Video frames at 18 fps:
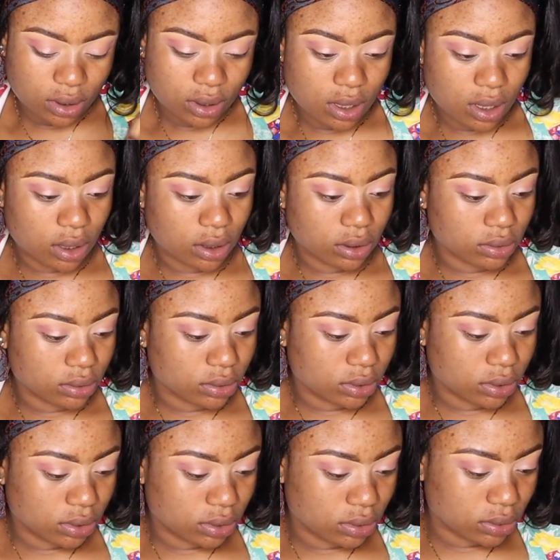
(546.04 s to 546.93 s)

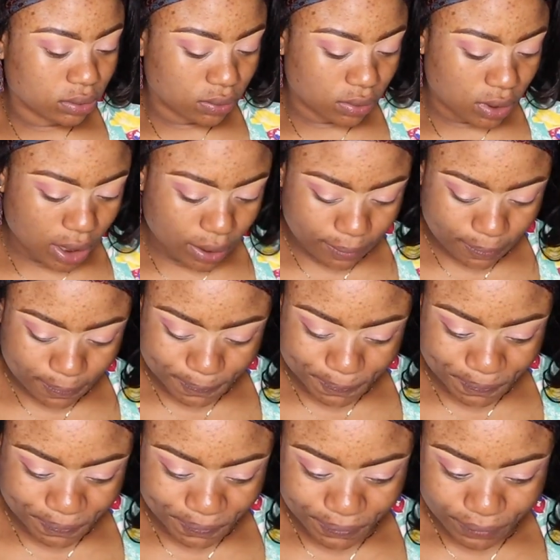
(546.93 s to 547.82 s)
And yeah,
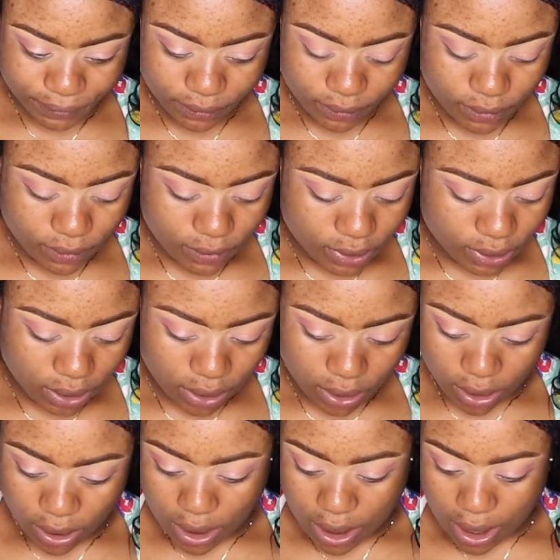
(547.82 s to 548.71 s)

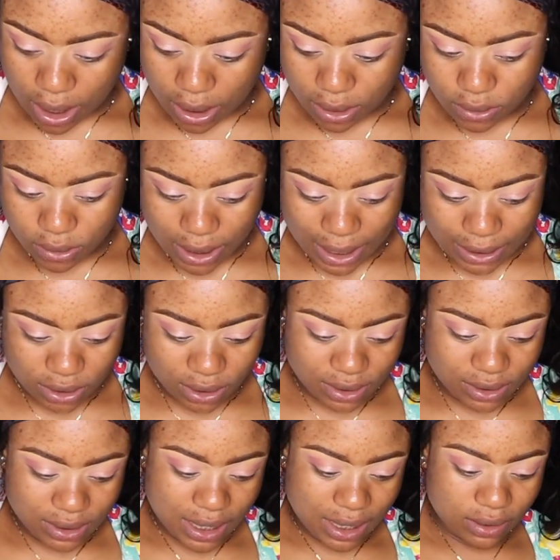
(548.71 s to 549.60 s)
I
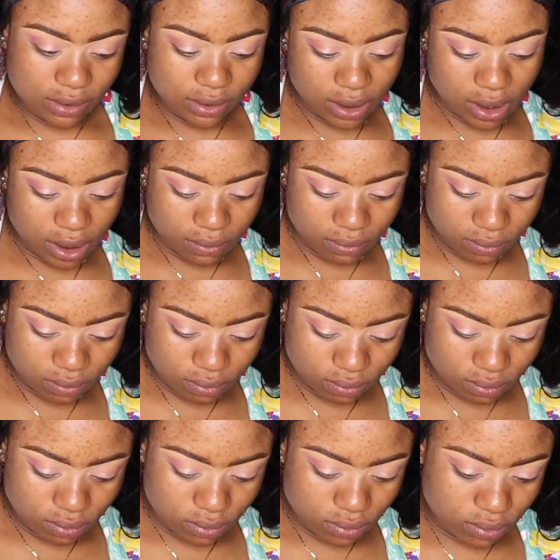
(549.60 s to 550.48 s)
just said, okay,
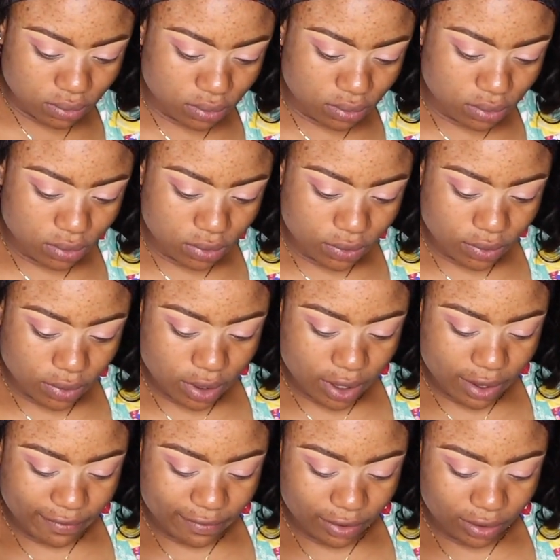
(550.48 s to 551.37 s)

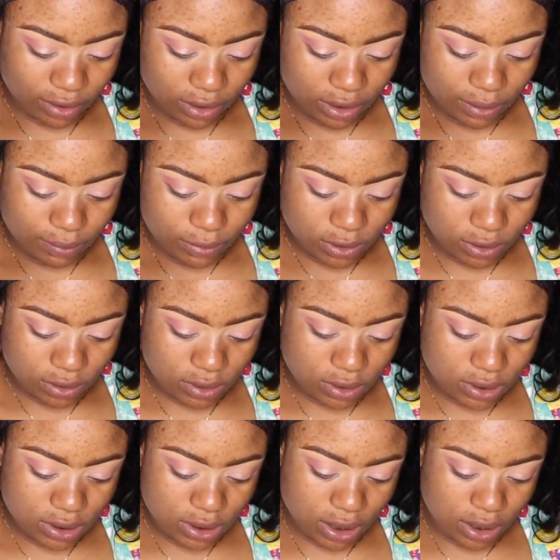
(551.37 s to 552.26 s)
whatever, let me
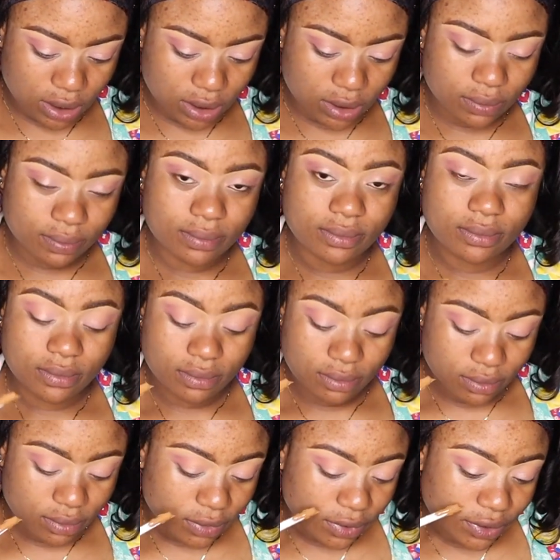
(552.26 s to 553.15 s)
just take
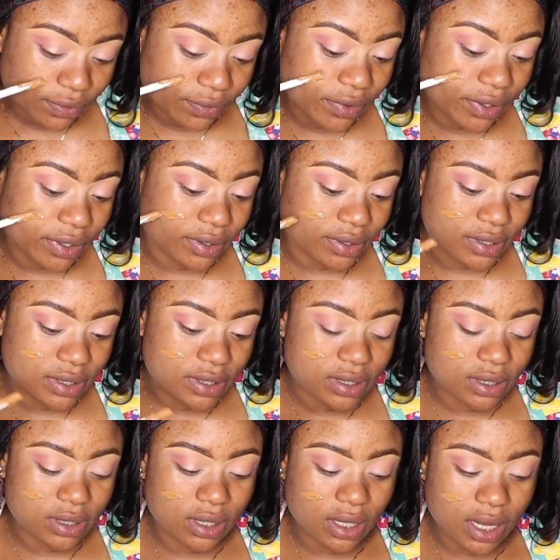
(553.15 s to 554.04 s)
the ring,
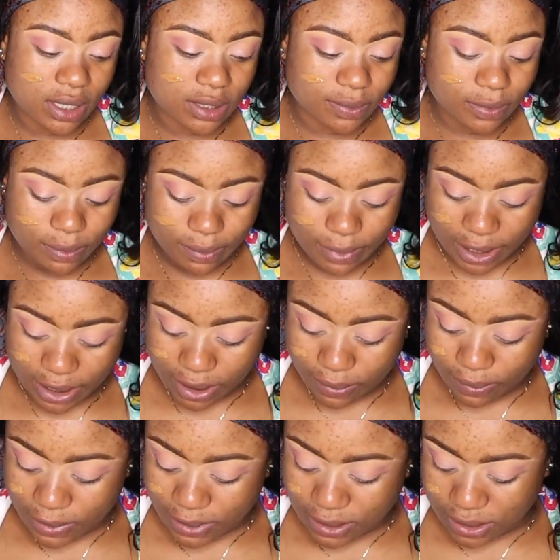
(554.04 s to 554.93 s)
since he has been
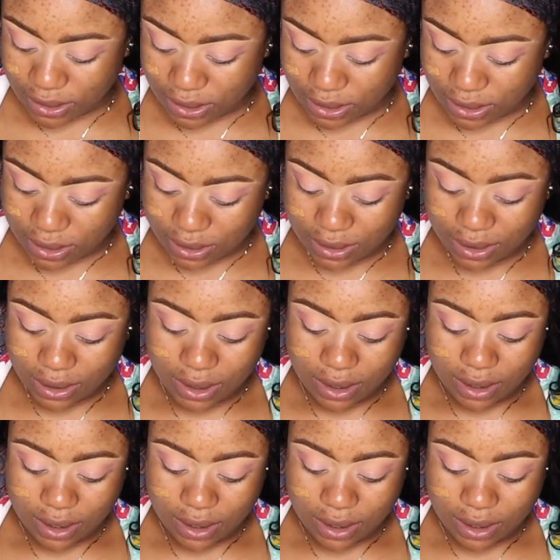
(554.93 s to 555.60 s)
begging me since